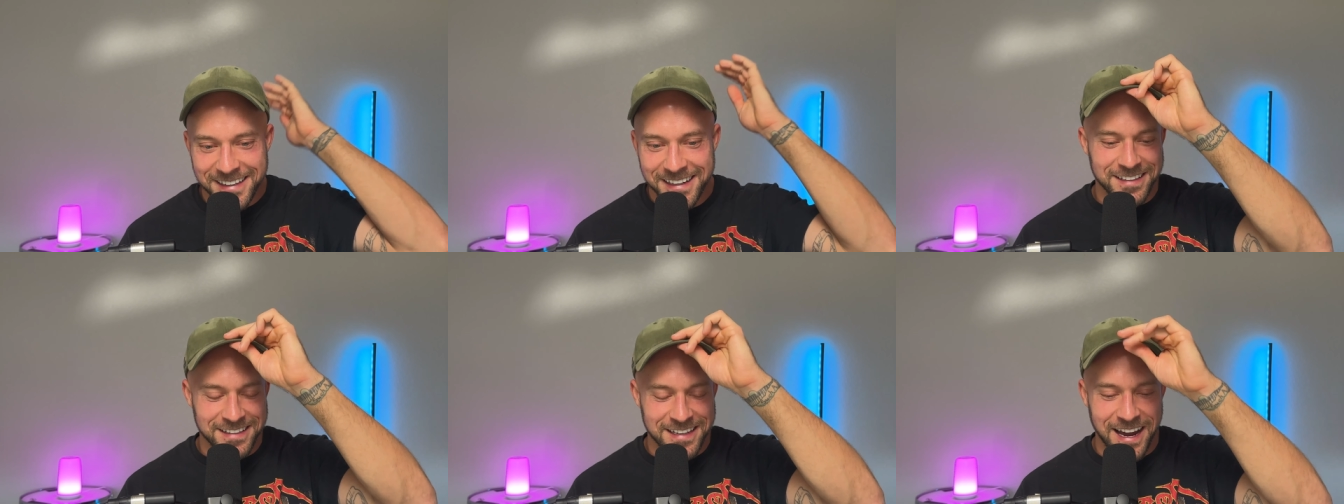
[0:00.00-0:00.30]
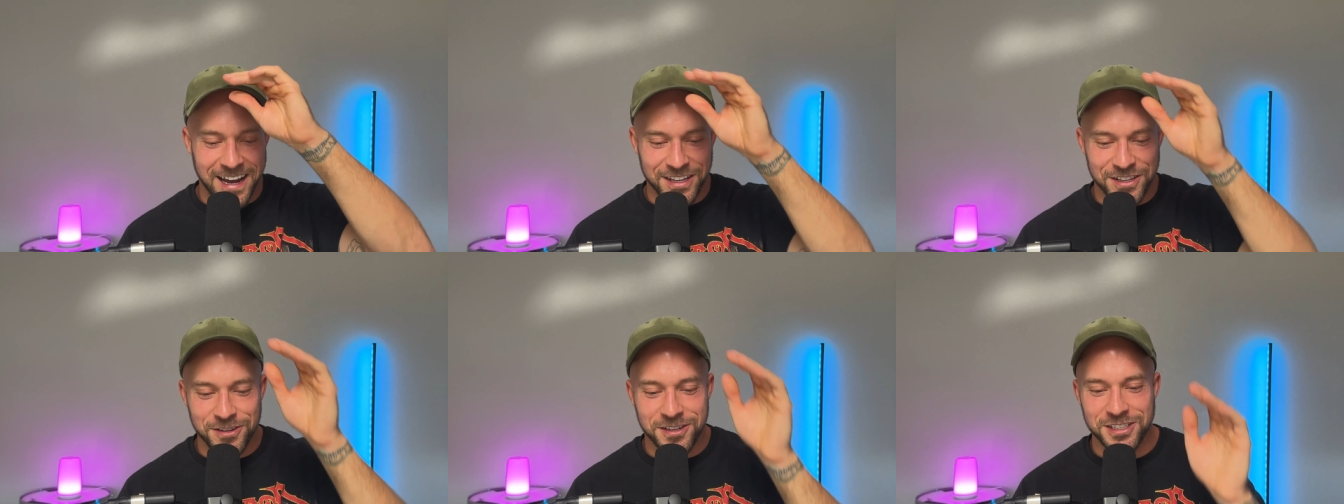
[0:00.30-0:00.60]

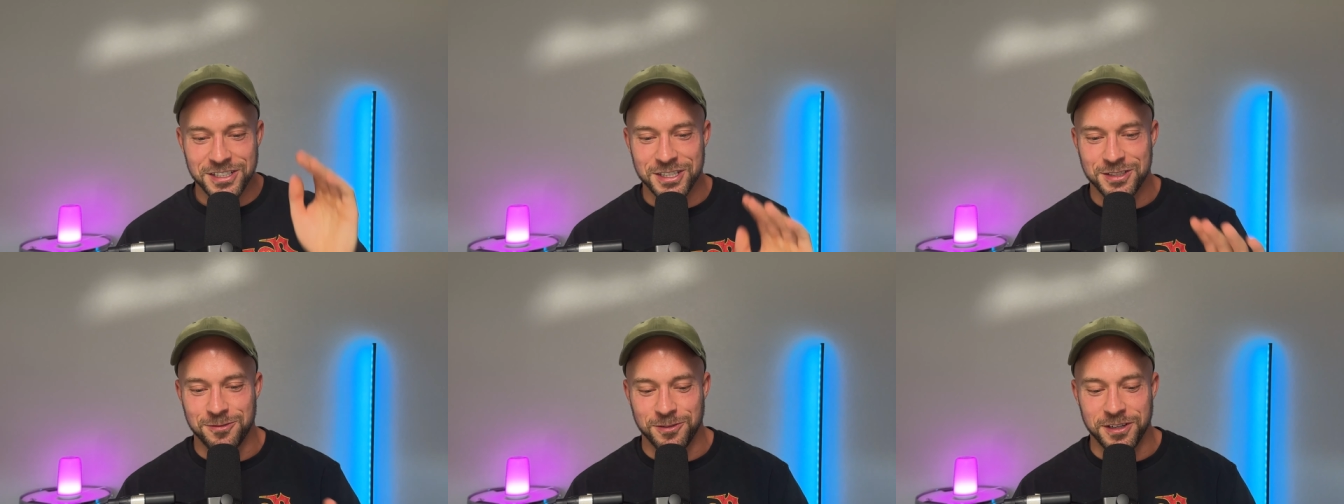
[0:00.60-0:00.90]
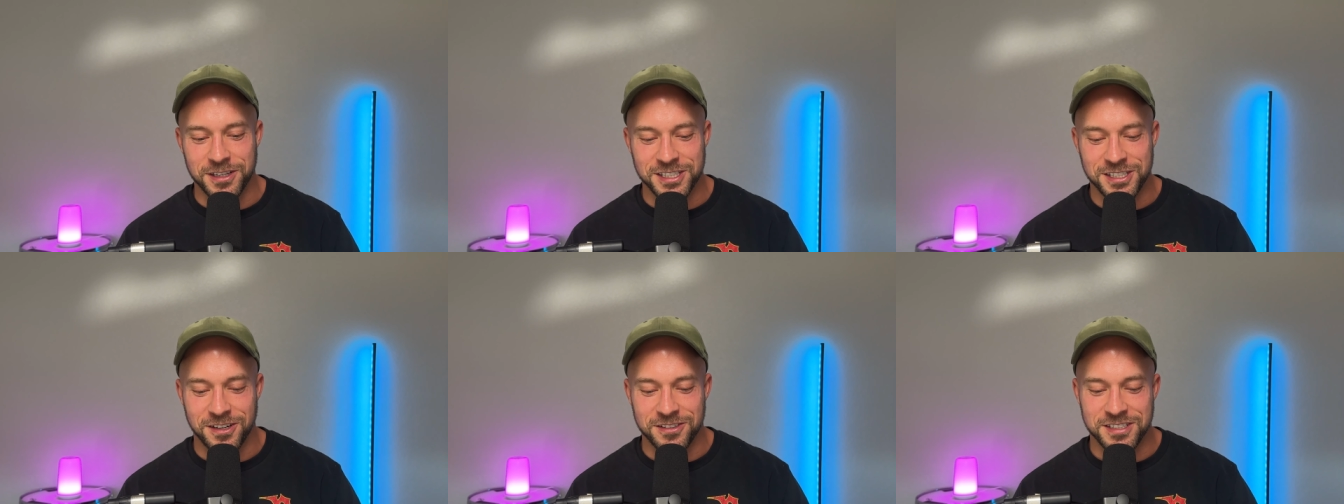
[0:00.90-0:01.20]
yeah you can just
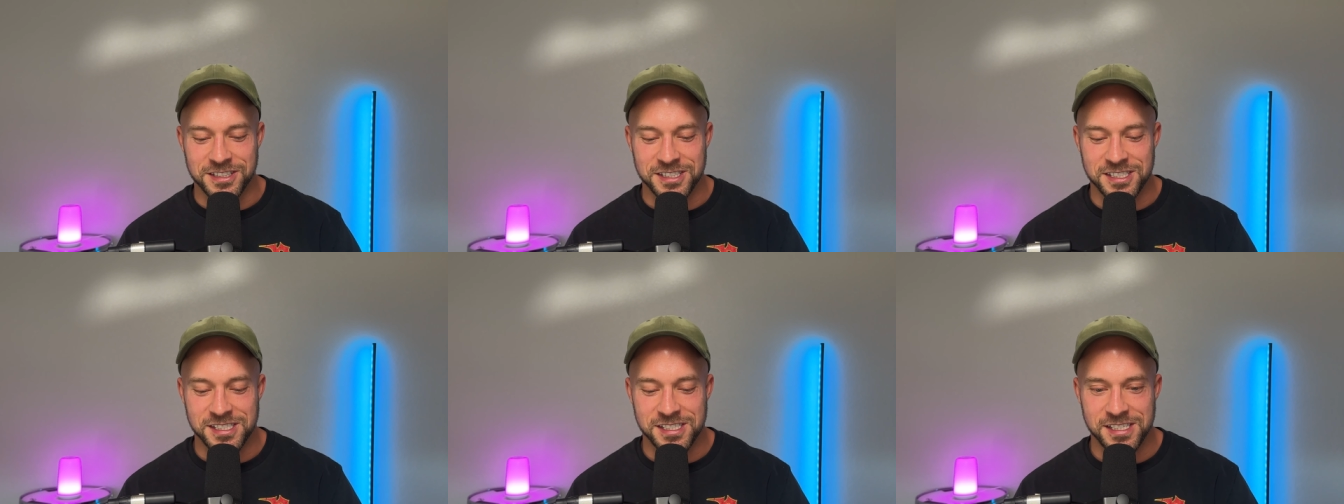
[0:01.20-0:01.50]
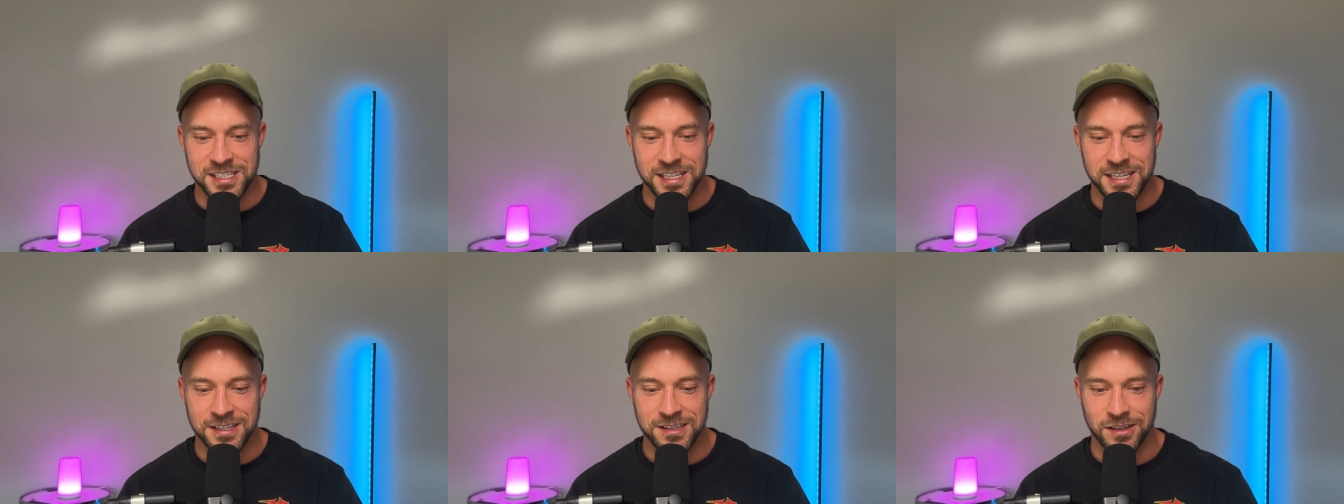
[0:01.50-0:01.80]
really start to
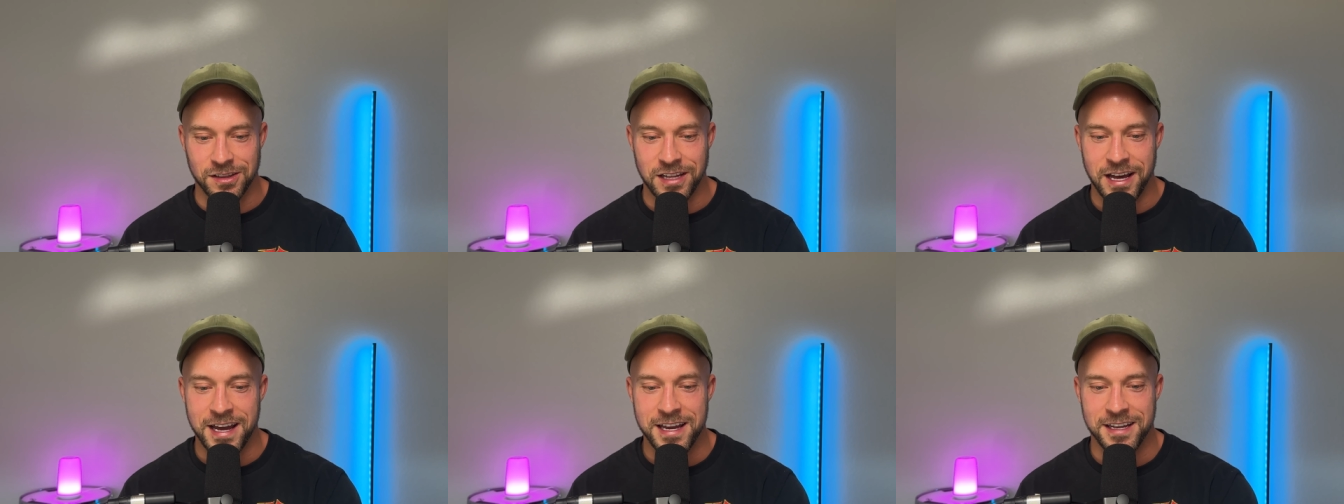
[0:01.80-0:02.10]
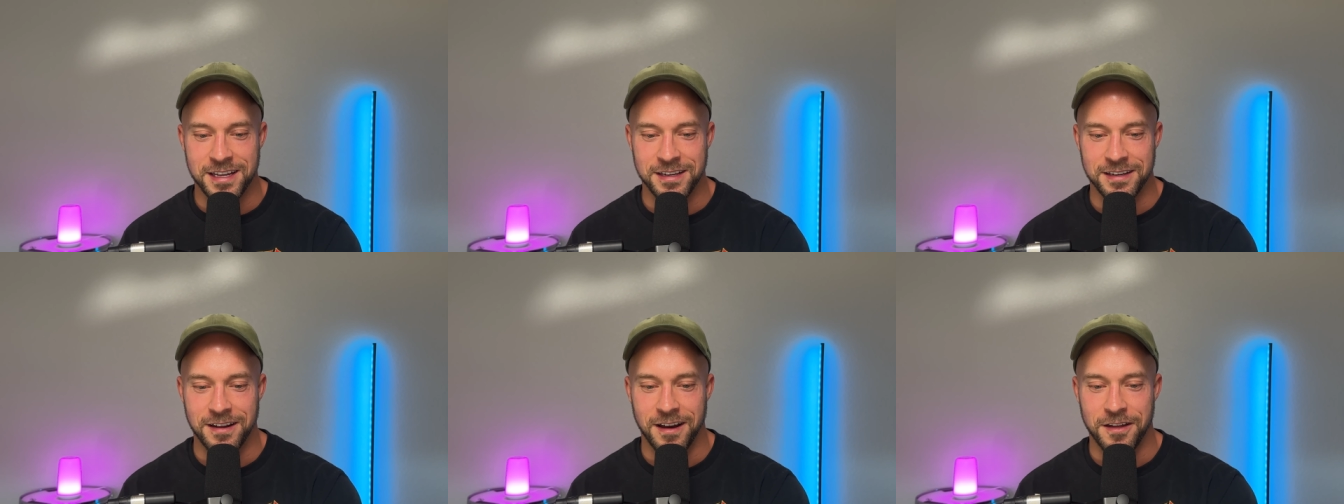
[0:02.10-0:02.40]
see the light
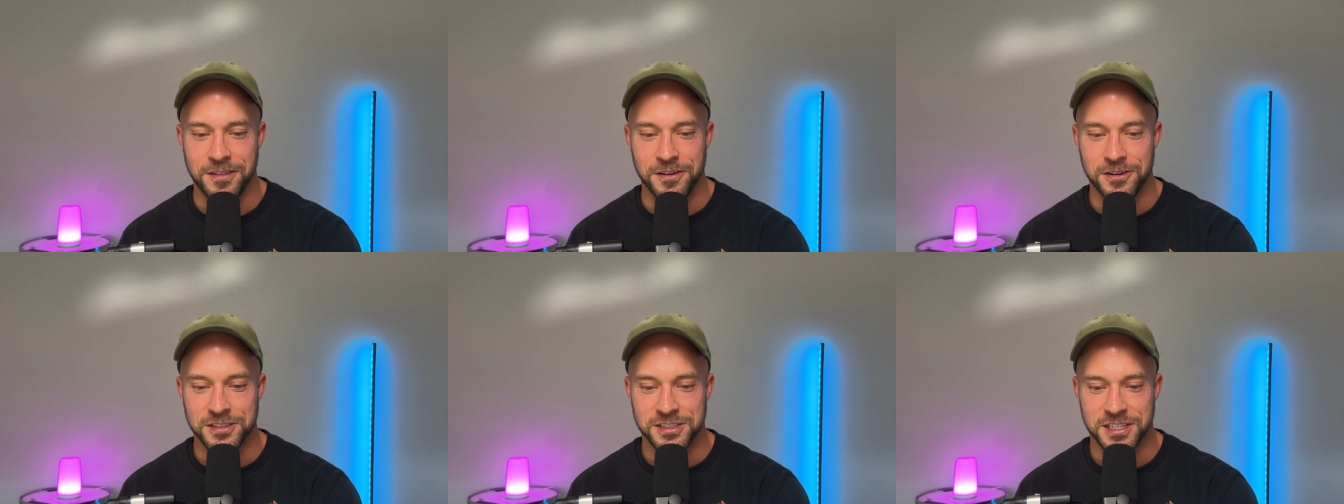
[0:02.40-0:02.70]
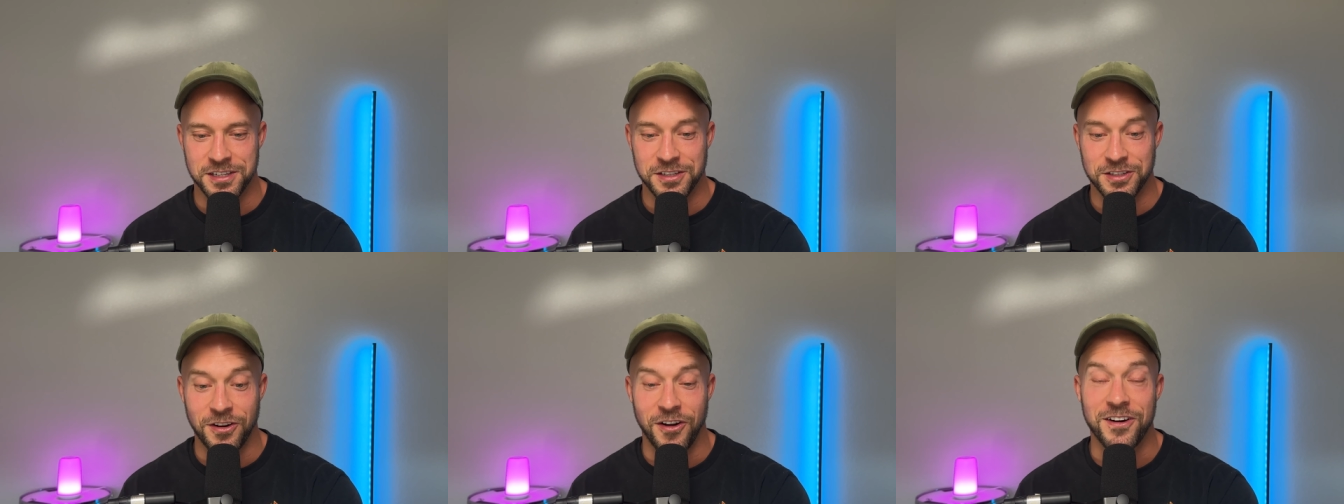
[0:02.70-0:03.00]
in others and
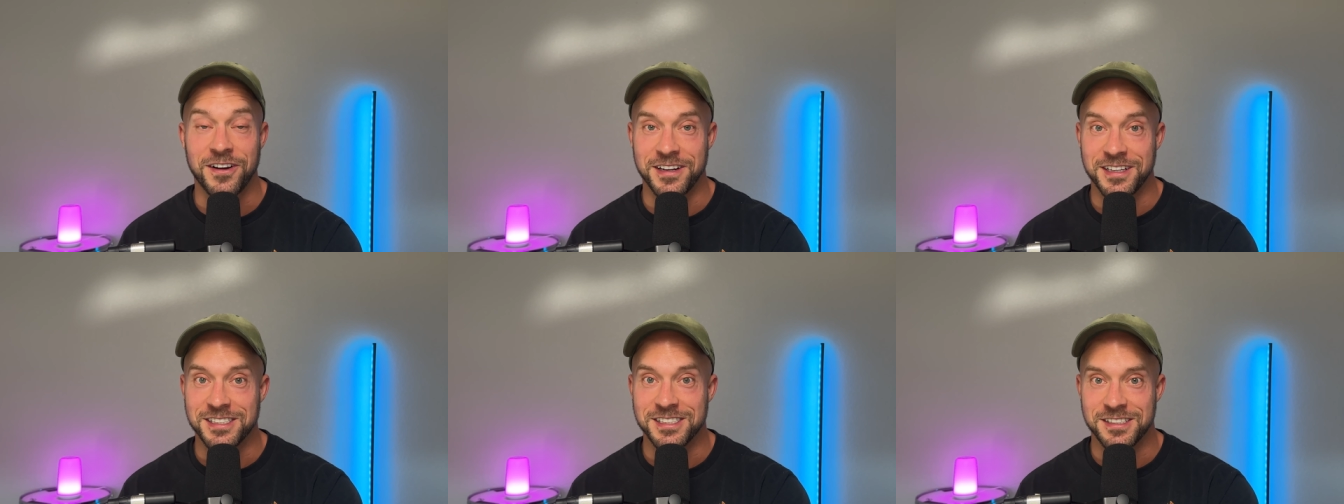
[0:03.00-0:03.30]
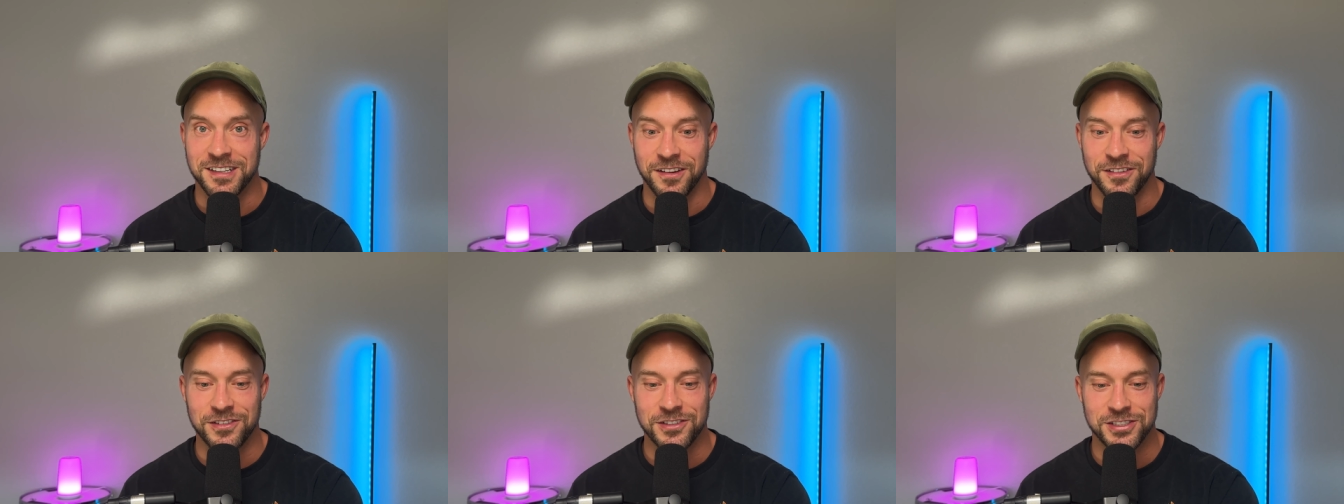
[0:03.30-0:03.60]
the darkness in
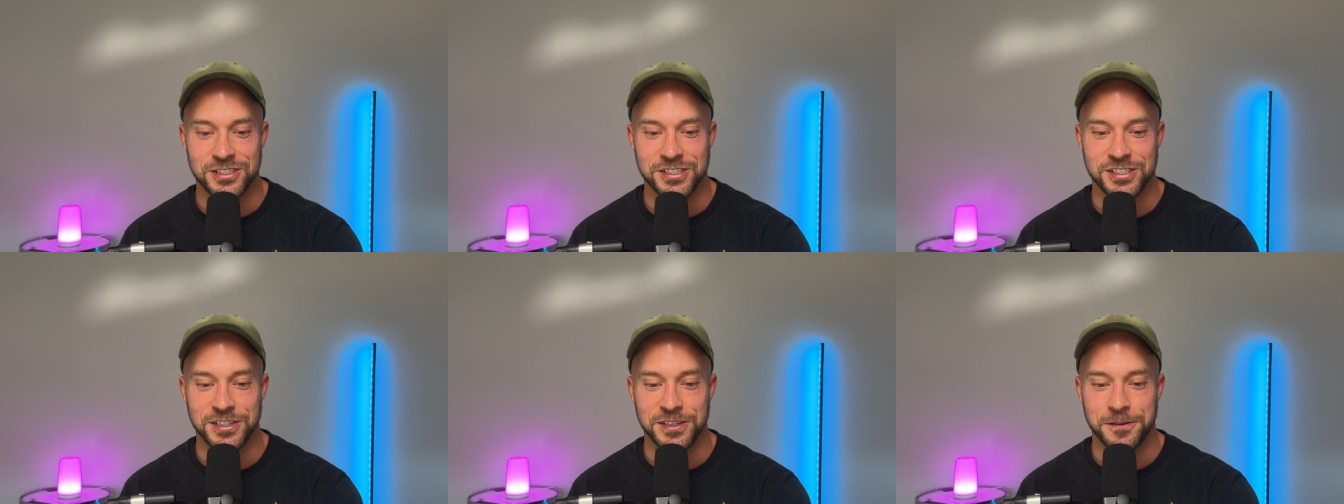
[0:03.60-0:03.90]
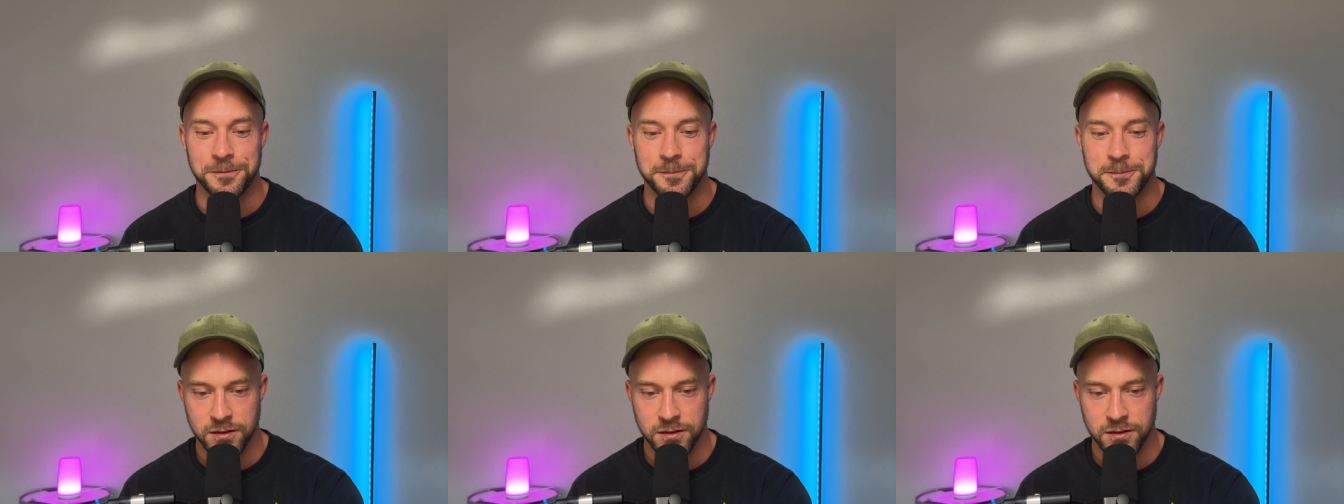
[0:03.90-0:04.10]
others too